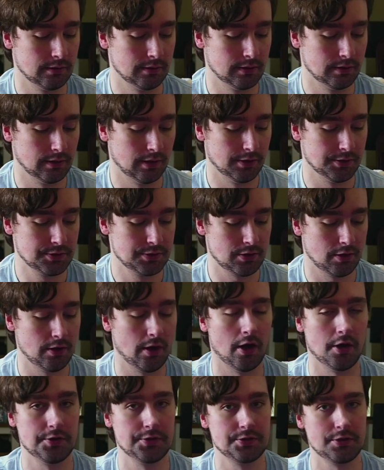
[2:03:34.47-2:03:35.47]
I'll start
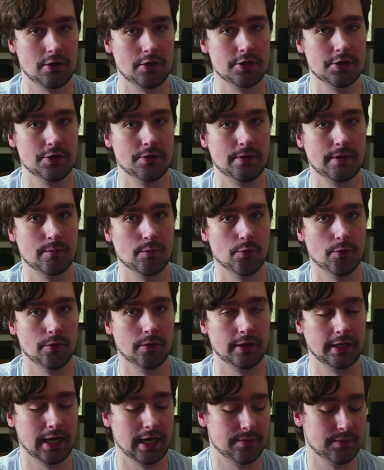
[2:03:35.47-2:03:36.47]
I'll start doing more
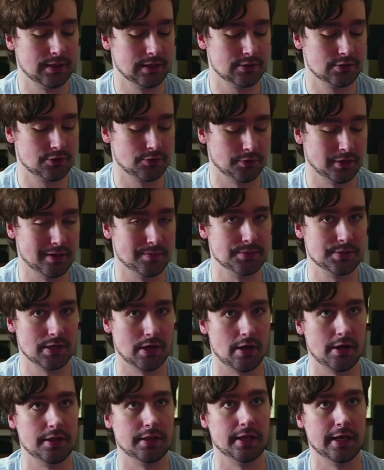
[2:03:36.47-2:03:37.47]
gaming streams
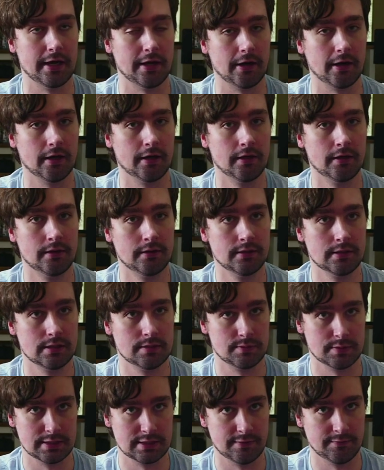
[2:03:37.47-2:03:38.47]
on there
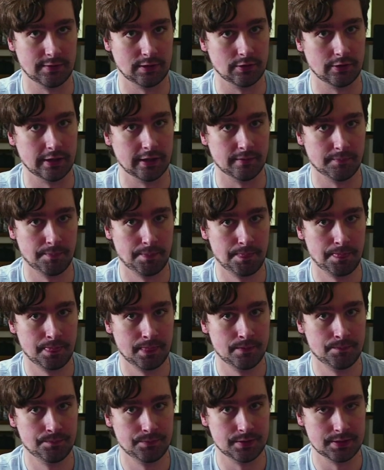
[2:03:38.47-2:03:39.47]
specifically
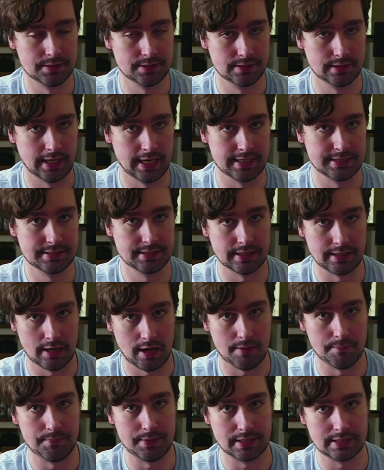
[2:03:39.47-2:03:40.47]
as to not
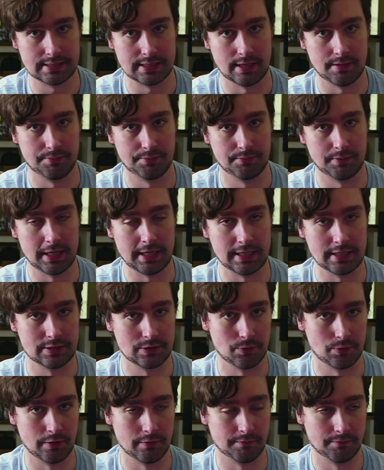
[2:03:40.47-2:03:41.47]
mix up any
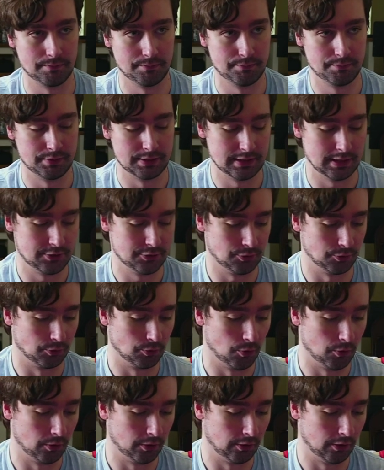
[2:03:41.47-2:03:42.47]
sort of potential
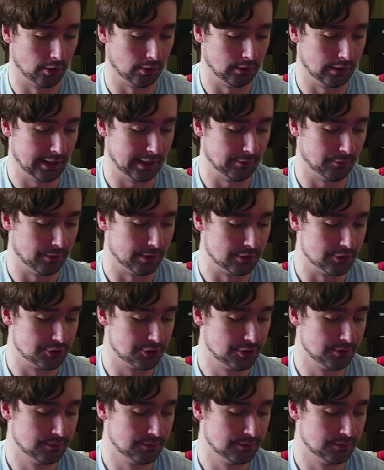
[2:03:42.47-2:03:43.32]
gore or language